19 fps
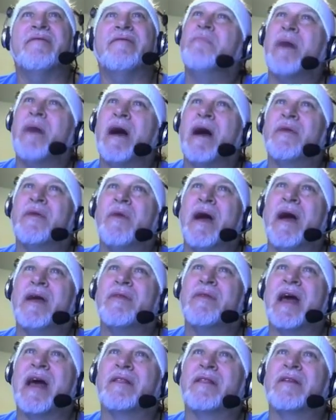By the way,
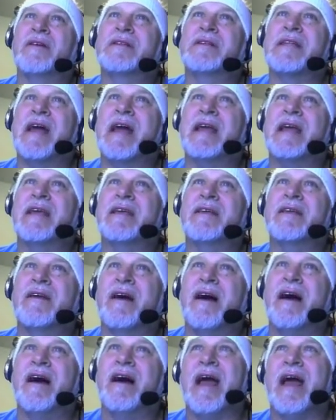that looks like
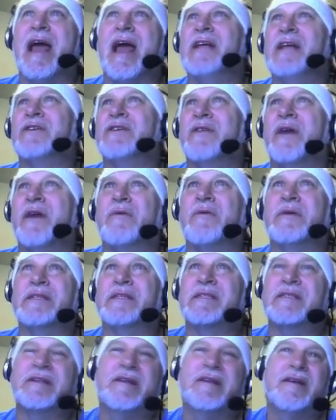angel that
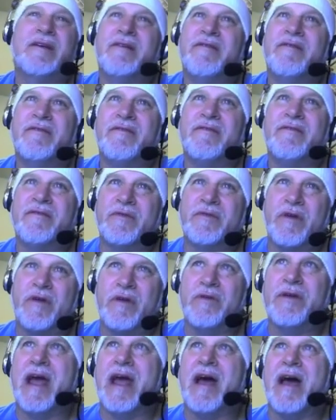was
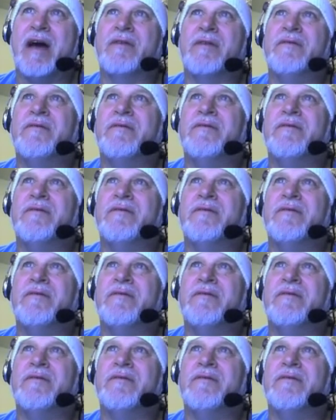thrown down.